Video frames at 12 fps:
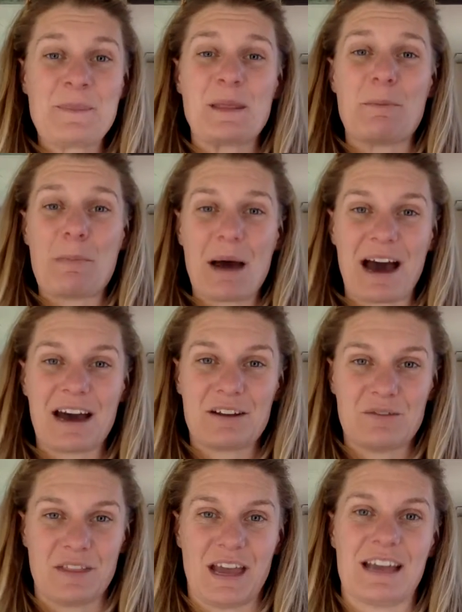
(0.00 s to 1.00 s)
And part
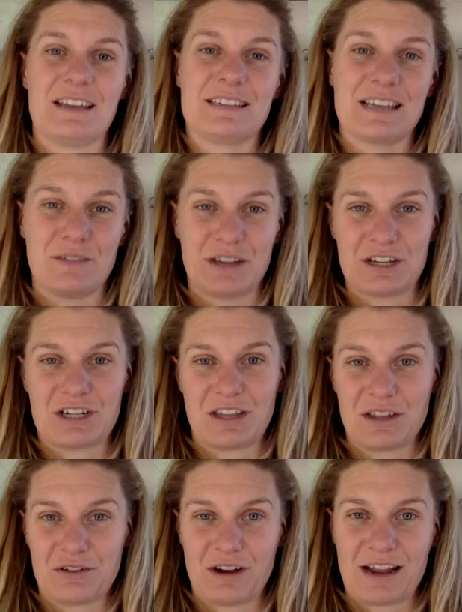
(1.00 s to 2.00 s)
of that is giving each
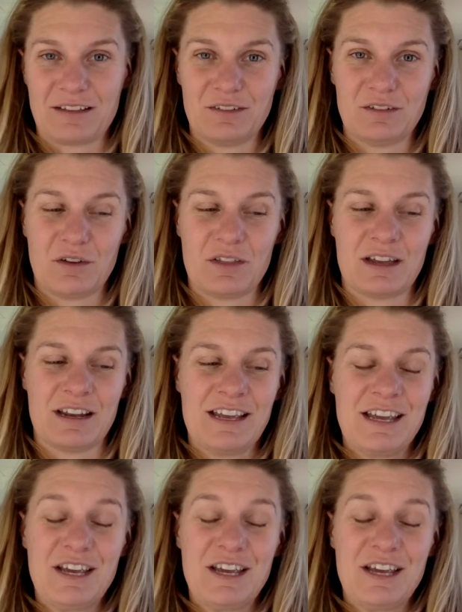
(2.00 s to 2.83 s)
other grace so that